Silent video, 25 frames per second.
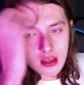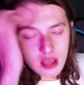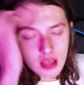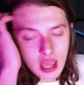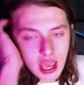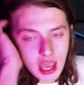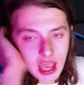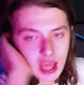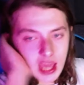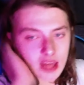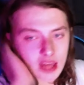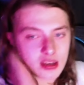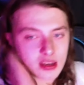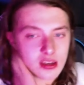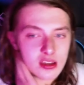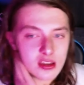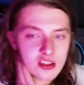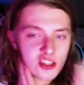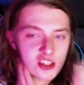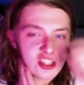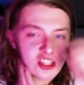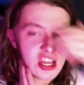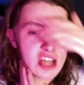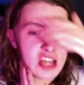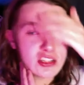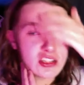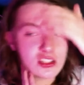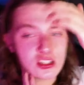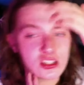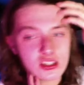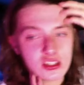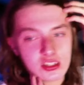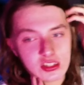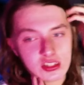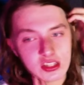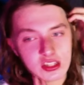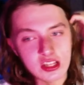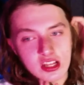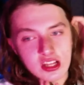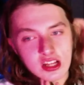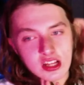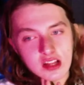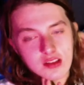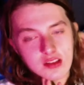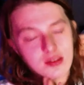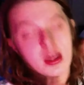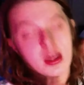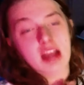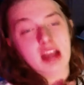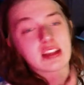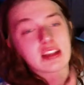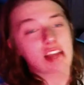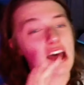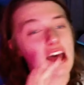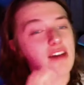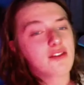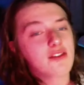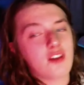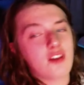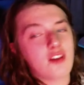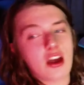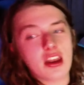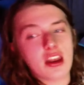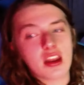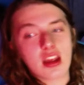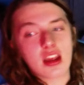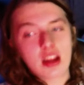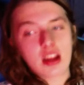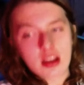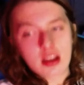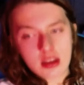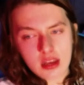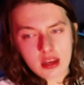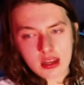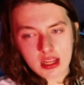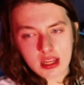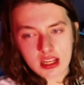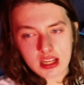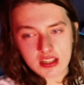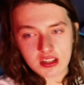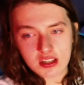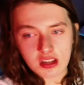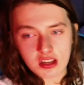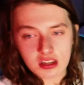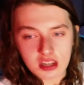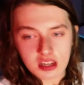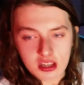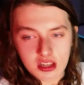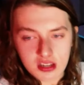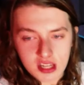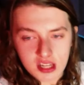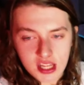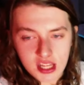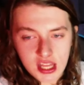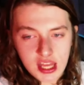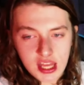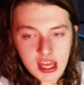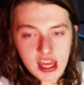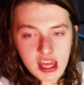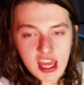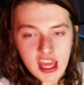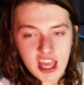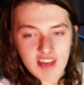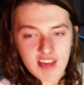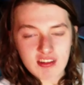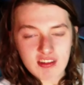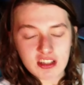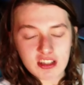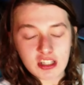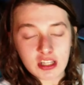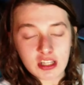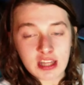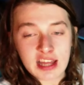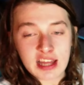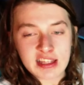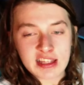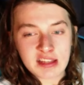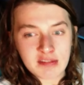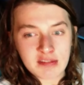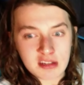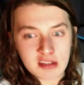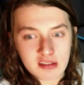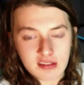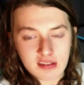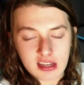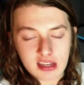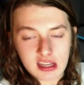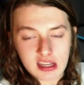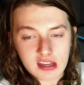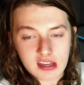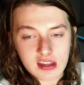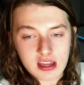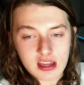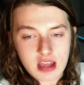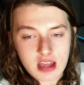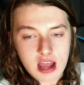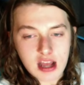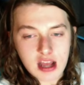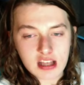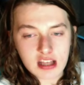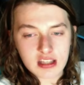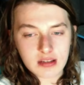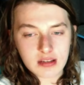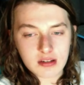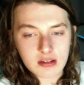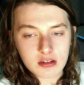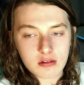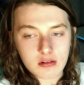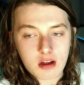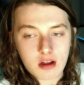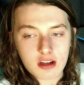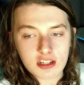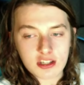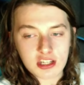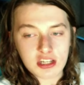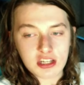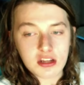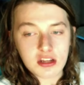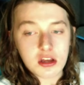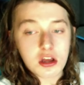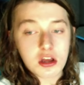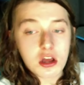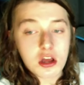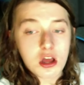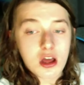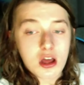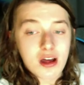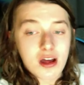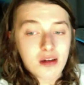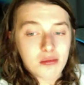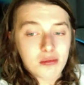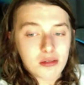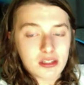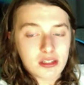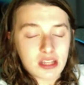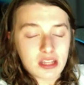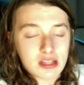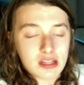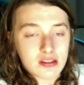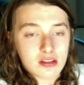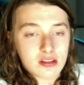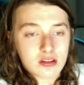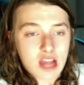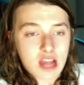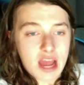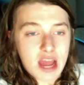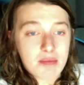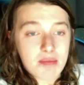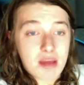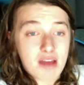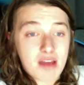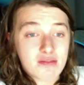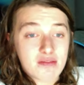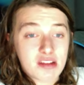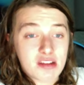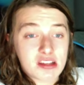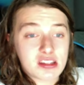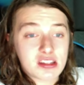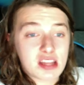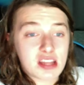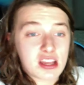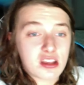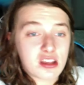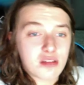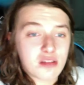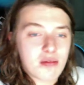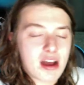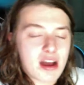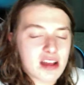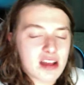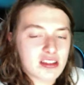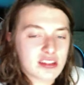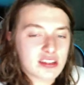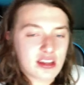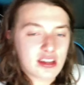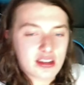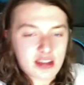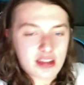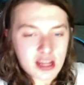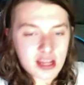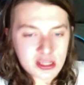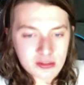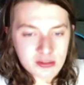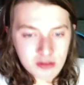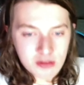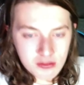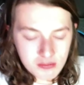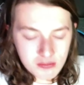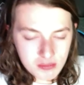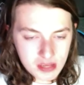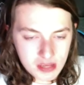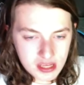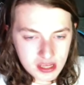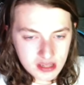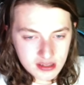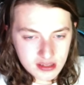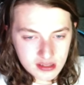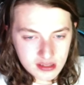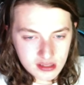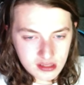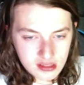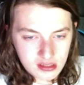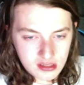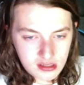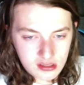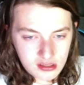And Dion just likes to have fun. Nothing is a good dude. Anyways, y'all, that's it for this video. Thank you guys so much for watching. Please like and subscribe. Have a nice day. Goodbye. See you on the next one. Peace.